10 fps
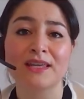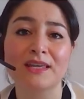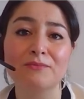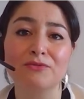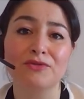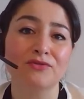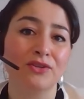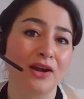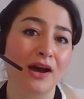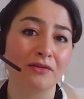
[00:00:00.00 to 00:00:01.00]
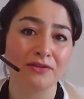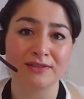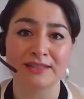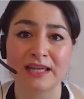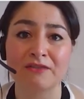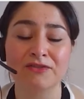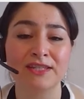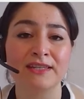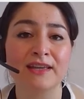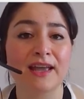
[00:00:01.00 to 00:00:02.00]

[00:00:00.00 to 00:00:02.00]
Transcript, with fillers: improve their health and safety